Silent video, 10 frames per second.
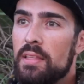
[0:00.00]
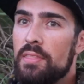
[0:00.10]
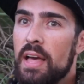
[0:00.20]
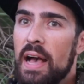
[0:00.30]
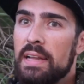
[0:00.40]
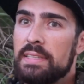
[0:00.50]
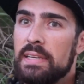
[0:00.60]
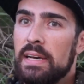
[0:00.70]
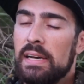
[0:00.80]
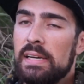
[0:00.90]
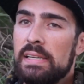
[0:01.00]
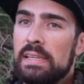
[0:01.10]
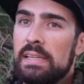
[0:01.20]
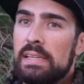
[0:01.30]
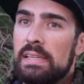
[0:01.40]
that
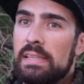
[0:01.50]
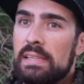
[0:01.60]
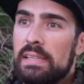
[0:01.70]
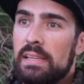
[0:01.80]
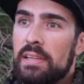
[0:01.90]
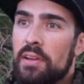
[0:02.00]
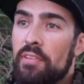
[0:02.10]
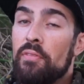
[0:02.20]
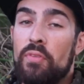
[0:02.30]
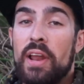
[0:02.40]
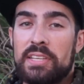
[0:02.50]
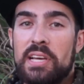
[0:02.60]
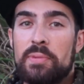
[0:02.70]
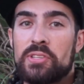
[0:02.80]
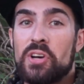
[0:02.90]
if the next
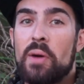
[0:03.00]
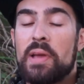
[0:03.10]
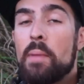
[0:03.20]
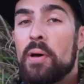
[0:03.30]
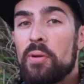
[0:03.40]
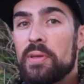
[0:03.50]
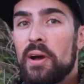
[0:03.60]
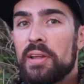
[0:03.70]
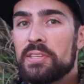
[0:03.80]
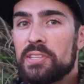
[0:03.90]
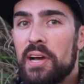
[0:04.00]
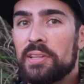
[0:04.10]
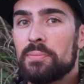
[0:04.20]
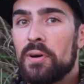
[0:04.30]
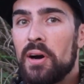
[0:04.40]
time he saw me, I better be on his side
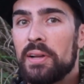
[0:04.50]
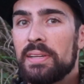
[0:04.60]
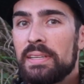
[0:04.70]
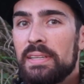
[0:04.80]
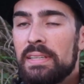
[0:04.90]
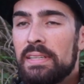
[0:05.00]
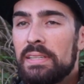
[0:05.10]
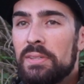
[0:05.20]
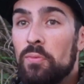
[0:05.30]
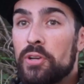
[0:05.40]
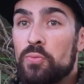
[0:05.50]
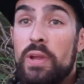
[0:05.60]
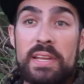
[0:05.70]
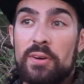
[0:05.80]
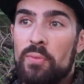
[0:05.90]
of the pond, which
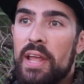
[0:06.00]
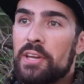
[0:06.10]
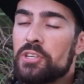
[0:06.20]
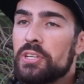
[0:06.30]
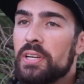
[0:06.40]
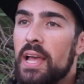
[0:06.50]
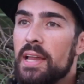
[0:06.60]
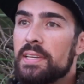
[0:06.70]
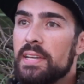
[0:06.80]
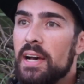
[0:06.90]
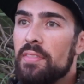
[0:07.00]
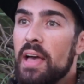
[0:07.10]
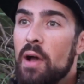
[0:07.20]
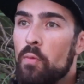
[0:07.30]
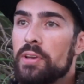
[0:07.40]
we did arrange. And
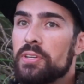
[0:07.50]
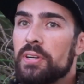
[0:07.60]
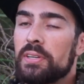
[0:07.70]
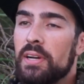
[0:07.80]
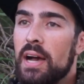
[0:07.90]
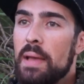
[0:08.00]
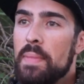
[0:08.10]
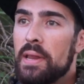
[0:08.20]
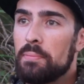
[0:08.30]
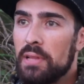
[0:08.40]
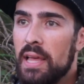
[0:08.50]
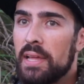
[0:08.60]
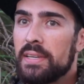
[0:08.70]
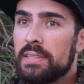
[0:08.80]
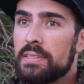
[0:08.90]
that winter, I made a
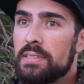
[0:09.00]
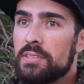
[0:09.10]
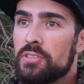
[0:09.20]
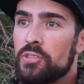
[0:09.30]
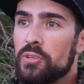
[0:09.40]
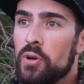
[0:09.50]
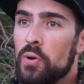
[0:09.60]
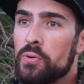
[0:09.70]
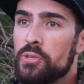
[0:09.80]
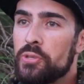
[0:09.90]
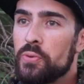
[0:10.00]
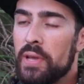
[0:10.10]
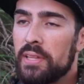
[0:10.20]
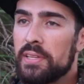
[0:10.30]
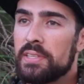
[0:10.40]
plan to go to
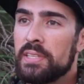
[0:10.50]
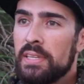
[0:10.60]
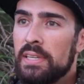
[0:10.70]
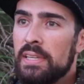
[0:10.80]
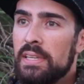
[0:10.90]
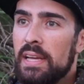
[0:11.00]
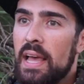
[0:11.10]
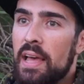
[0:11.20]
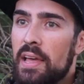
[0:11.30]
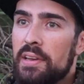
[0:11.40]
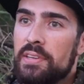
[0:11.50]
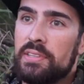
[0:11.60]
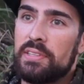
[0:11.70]
England, and